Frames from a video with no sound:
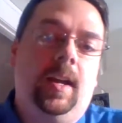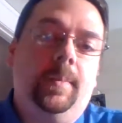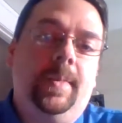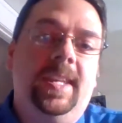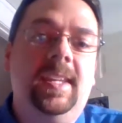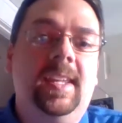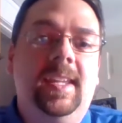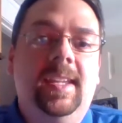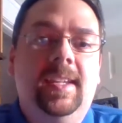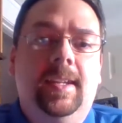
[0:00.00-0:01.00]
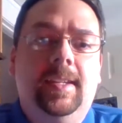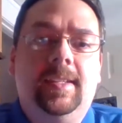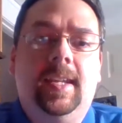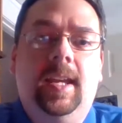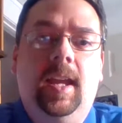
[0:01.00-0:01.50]
He
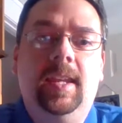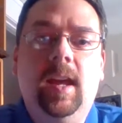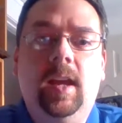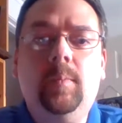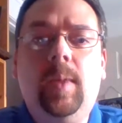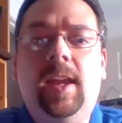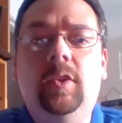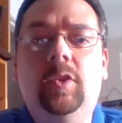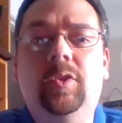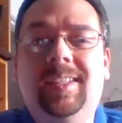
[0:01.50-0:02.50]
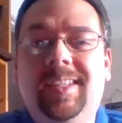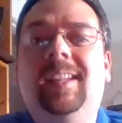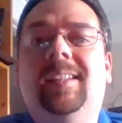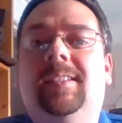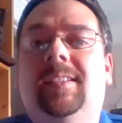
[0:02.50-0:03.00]
is a young man who
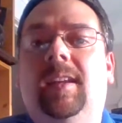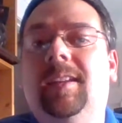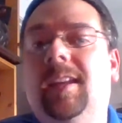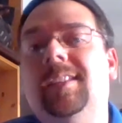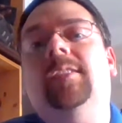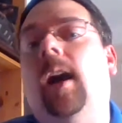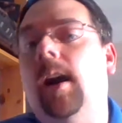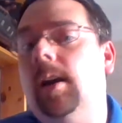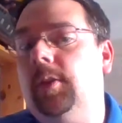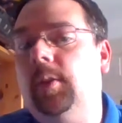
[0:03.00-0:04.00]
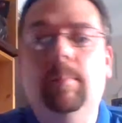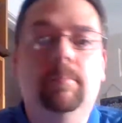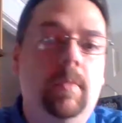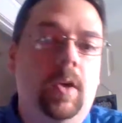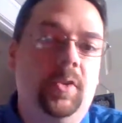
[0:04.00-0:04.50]
sits and doesn't talk throughout
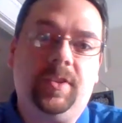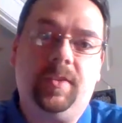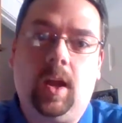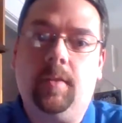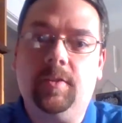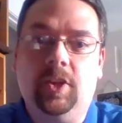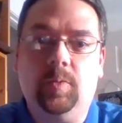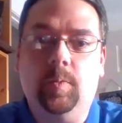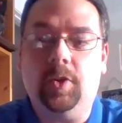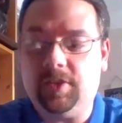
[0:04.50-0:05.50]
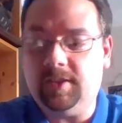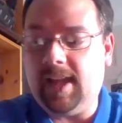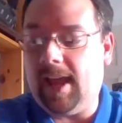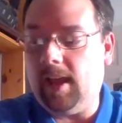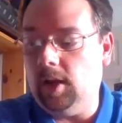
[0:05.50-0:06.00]
most of the conversation. Most of the
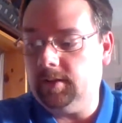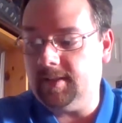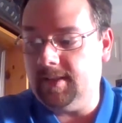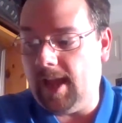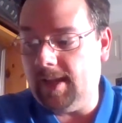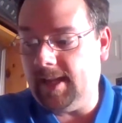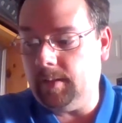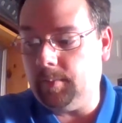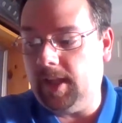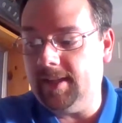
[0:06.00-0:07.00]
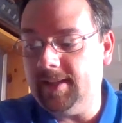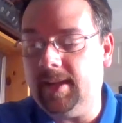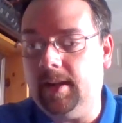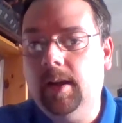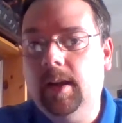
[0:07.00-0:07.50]
dialogue does not take place
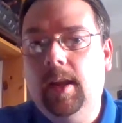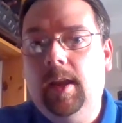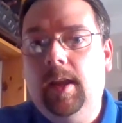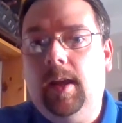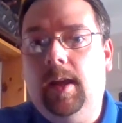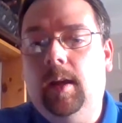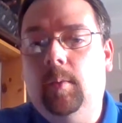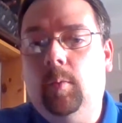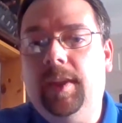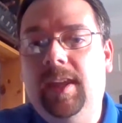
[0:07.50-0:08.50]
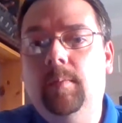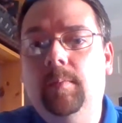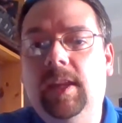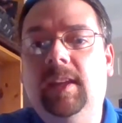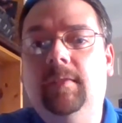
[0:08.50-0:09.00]
there with
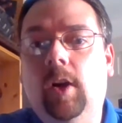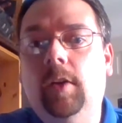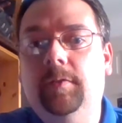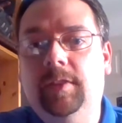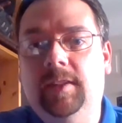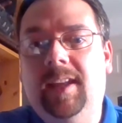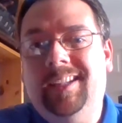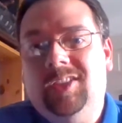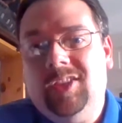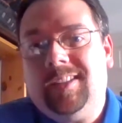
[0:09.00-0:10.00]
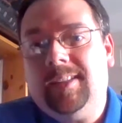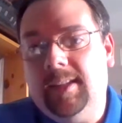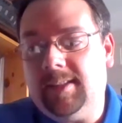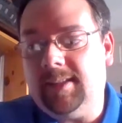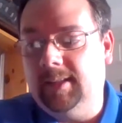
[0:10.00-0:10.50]
him being involved in that. He just
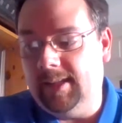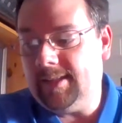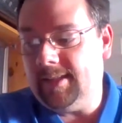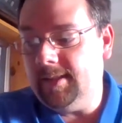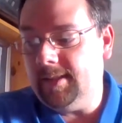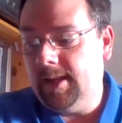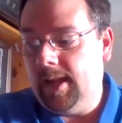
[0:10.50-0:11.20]
sits and listens.